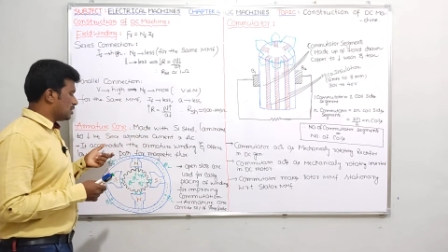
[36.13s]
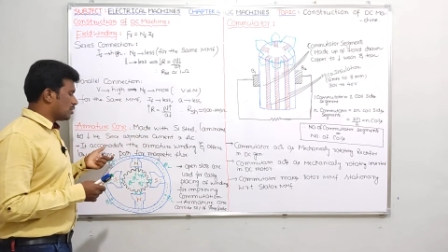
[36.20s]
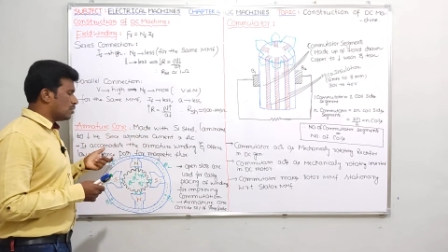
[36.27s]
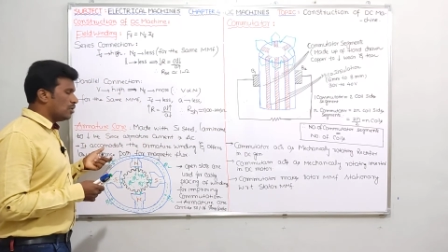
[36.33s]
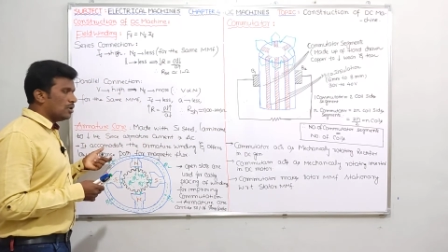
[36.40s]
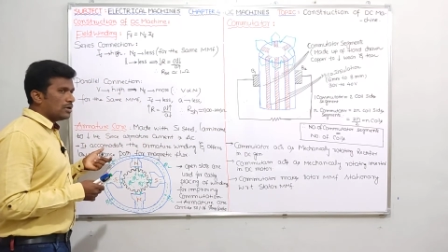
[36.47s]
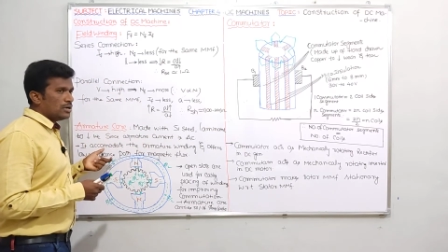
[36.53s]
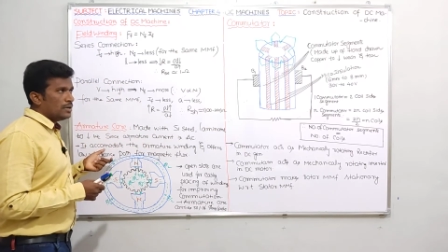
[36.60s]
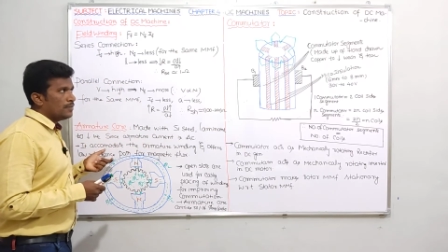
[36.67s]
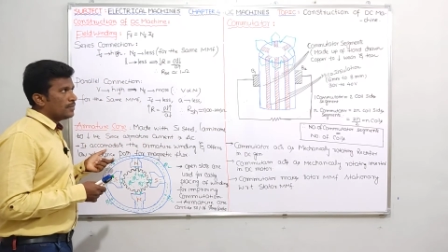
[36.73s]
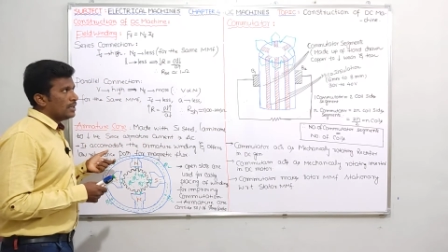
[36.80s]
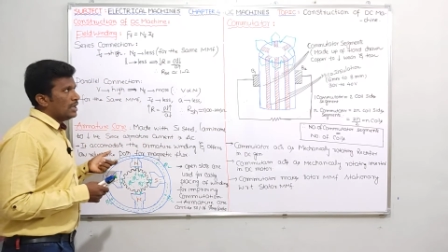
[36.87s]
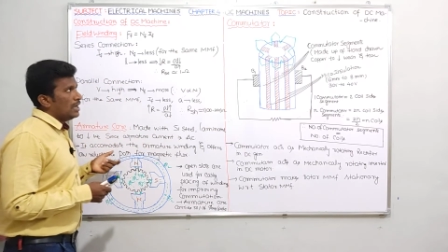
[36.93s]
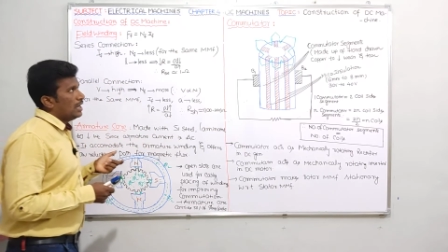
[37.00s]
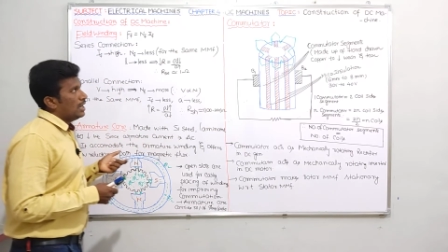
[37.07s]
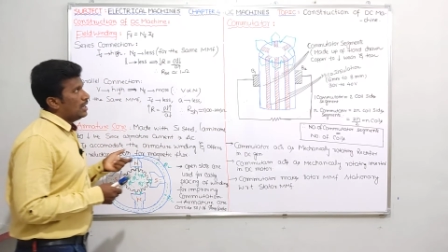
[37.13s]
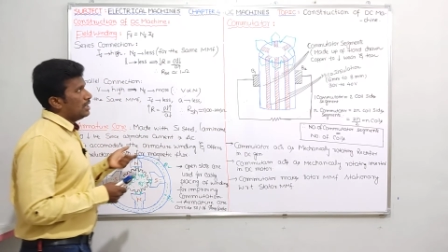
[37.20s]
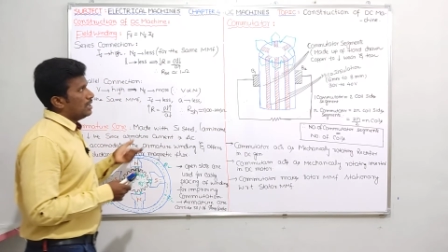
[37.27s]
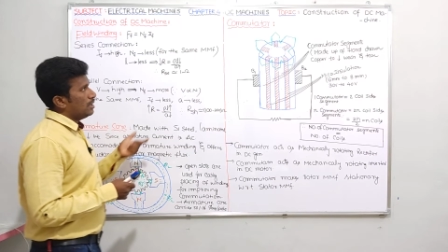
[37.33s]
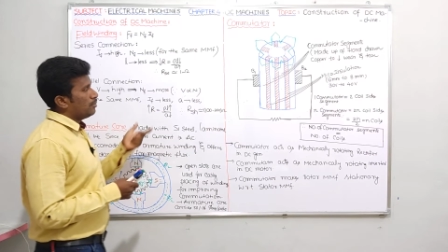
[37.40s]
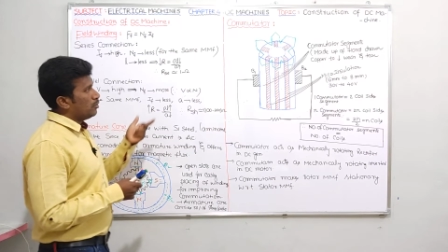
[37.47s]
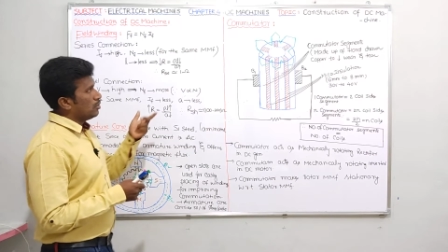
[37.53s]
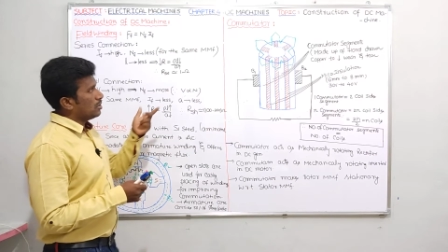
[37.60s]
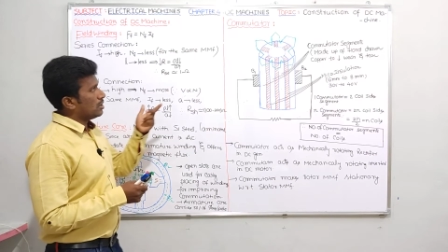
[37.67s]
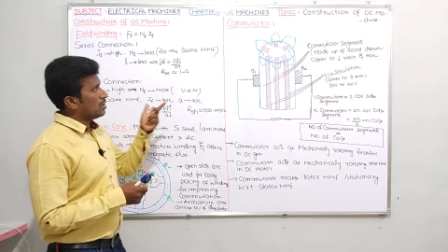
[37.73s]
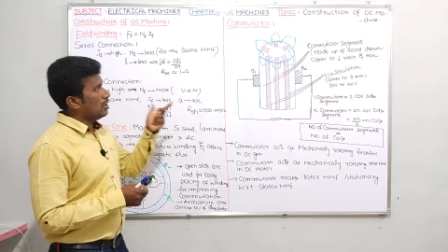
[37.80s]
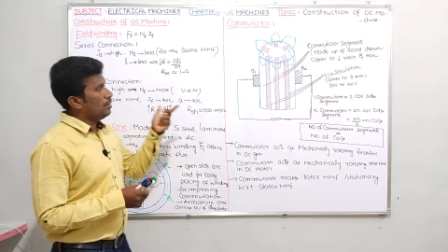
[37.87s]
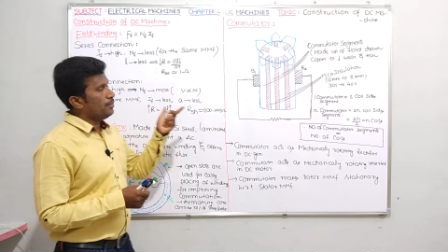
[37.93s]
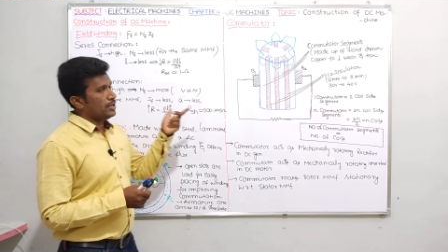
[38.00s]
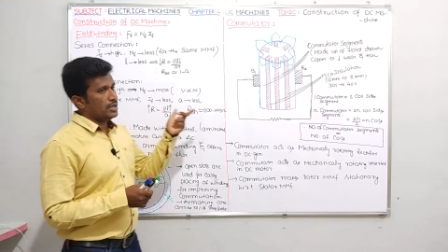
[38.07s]
core and about
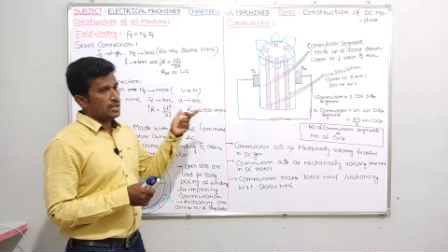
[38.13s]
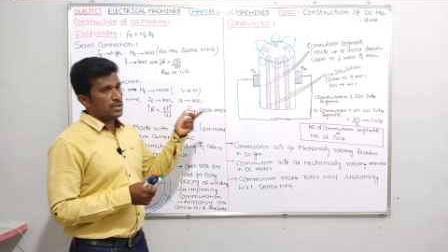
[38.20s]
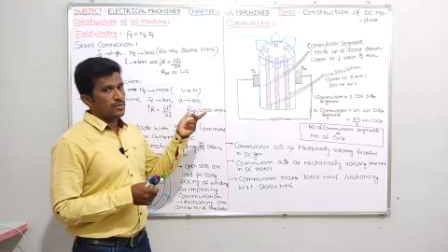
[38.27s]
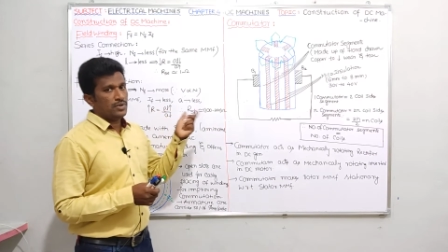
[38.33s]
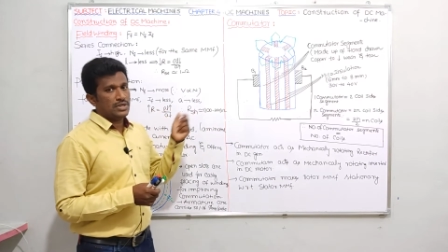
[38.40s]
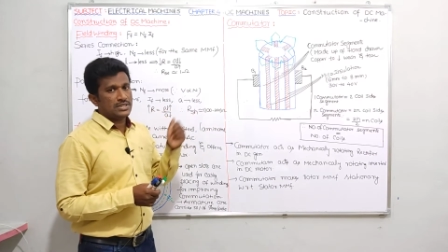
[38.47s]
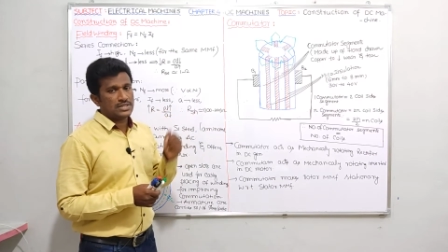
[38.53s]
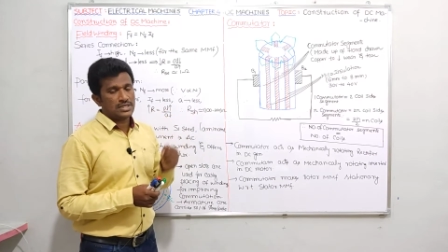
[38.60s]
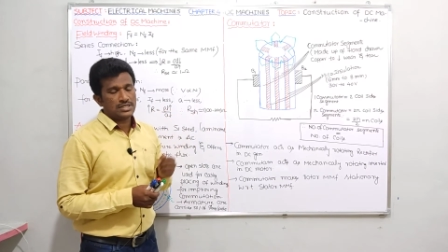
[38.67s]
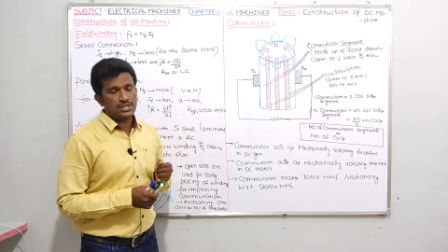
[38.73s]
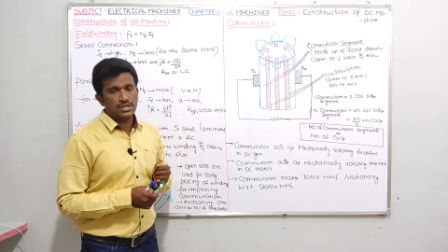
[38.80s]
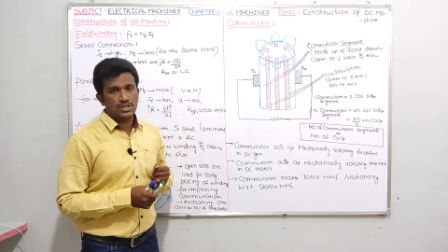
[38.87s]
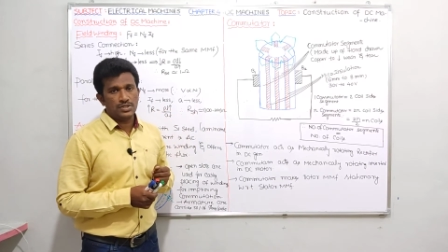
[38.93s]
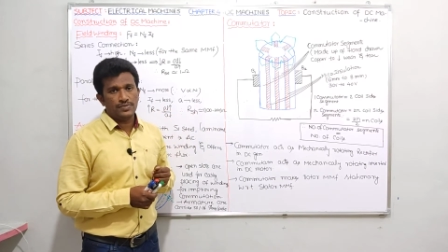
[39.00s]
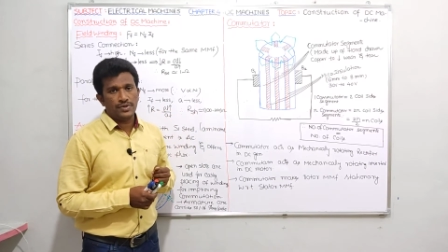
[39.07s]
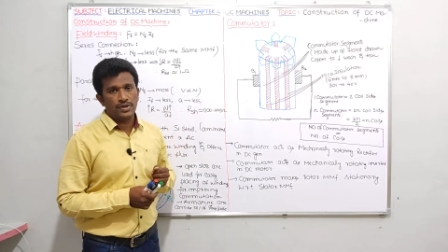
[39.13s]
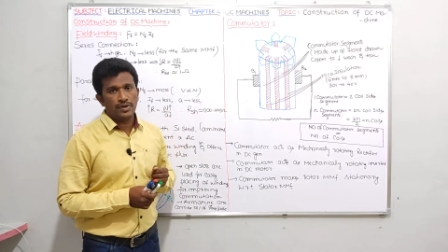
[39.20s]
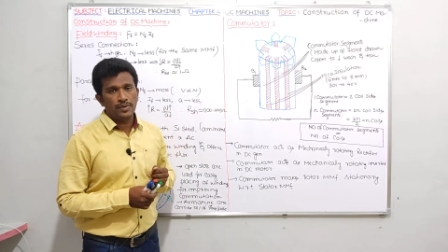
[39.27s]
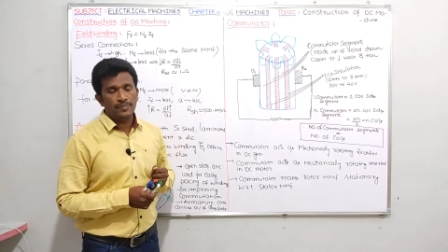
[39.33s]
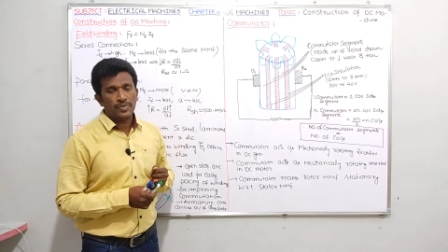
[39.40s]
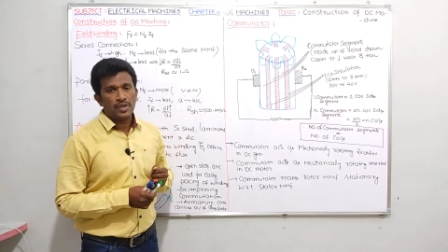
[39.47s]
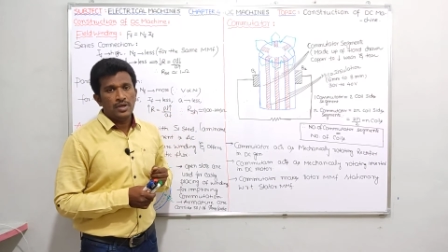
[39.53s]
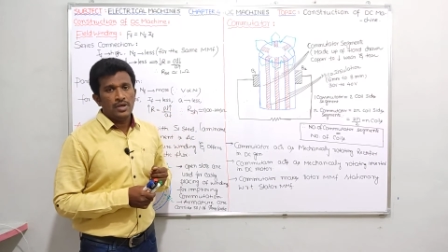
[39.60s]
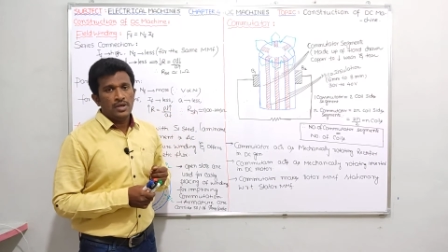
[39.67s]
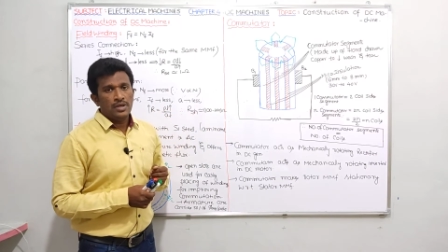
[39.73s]
commutator we will discuss in this video.